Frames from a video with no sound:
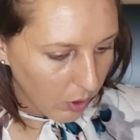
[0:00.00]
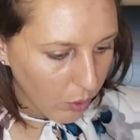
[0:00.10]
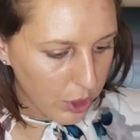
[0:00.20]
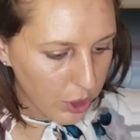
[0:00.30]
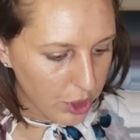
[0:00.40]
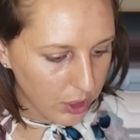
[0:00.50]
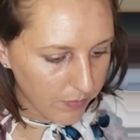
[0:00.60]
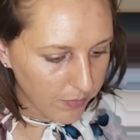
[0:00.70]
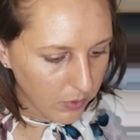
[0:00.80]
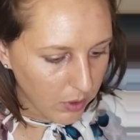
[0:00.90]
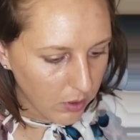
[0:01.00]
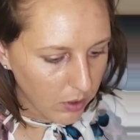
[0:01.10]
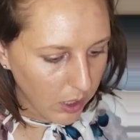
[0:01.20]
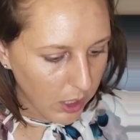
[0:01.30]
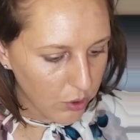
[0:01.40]
Question.
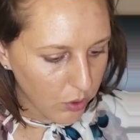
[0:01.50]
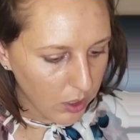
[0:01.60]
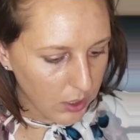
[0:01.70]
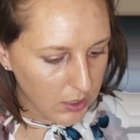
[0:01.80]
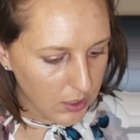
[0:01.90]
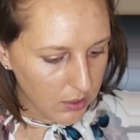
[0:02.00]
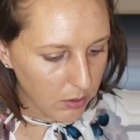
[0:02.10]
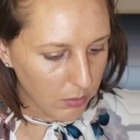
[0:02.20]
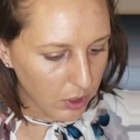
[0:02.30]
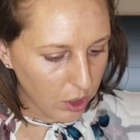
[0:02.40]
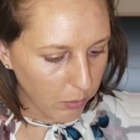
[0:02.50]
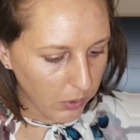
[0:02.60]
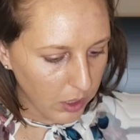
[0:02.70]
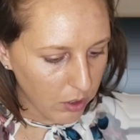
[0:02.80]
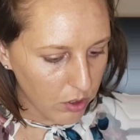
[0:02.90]
Hydraulic system
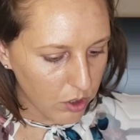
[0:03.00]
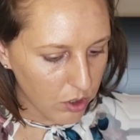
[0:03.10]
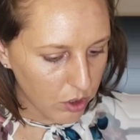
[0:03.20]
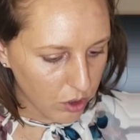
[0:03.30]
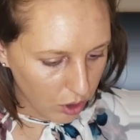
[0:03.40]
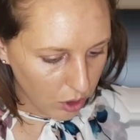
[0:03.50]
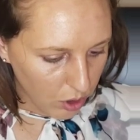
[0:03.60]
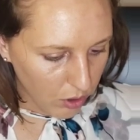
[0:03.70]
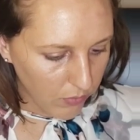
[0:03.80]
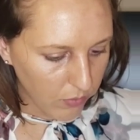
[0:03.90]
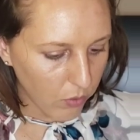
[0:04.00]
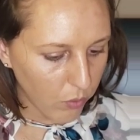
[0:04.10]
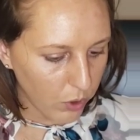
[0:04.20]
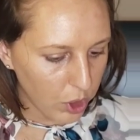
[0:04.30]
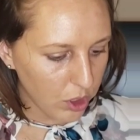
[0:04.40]
accumulators serve
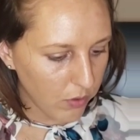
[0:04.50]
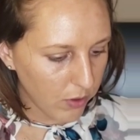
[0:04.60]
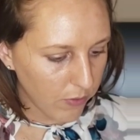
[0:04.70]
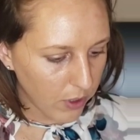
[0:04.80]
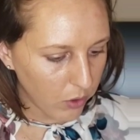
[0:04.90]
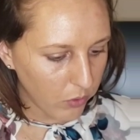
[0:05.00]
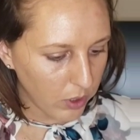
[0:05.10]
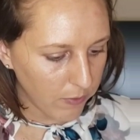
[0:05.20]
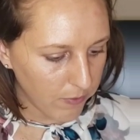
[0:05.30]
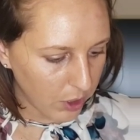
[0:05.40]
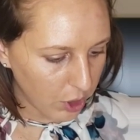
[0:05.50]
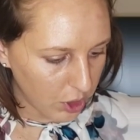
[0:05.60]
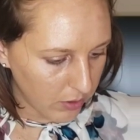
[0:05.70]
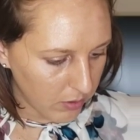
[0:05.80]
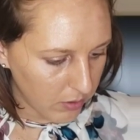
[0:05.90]
which of the following
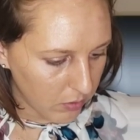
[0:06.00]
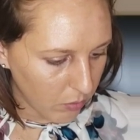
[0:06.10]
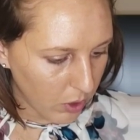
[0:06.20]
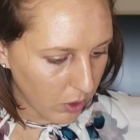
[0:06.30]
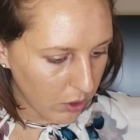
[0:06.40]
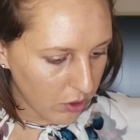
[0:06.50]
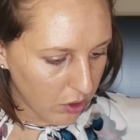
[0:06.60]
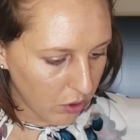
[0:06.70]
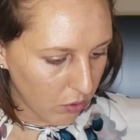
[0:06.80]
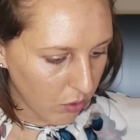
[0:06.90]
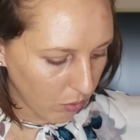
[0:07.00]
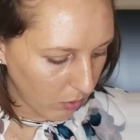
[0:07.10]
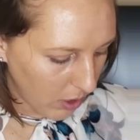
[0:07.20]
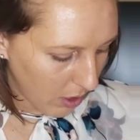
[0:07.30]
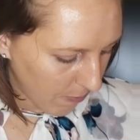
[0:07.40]
functions? 1, 2,
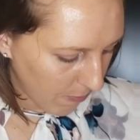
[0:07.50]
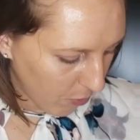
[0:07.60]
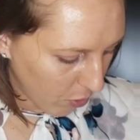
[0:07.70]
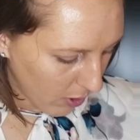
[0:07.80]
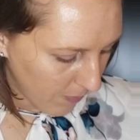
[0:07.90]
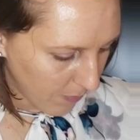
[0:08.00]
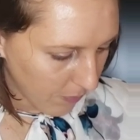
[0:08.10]
3, and 4.